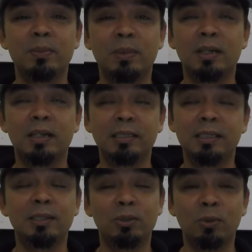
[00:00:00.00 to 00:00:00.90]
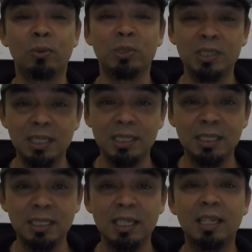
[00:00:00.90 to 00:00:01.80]
Asiatis Hong Kong
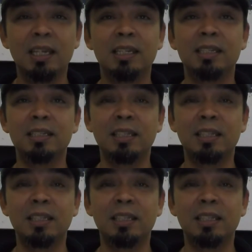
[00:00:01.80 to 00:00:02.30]
G6 this